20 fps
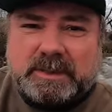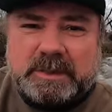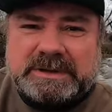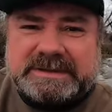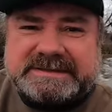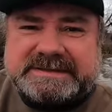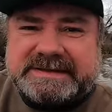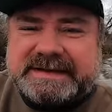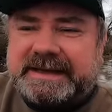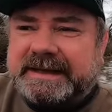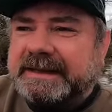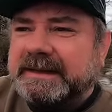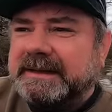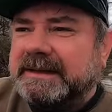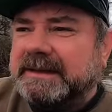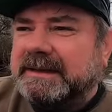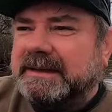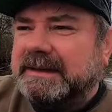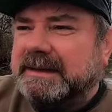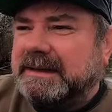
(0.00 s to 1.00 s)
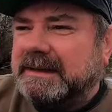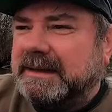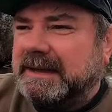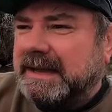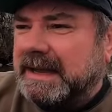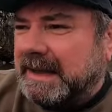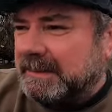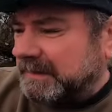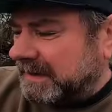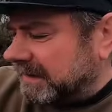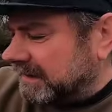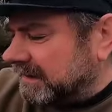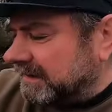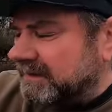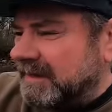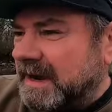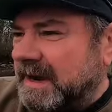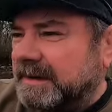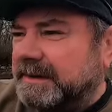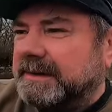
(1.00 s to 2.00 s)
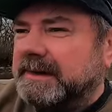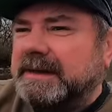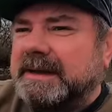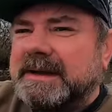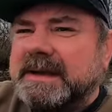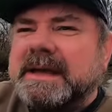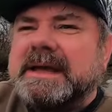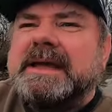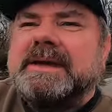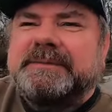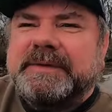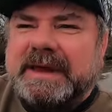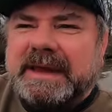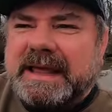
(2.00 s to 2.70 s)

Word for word: we'll see I'm gonna run if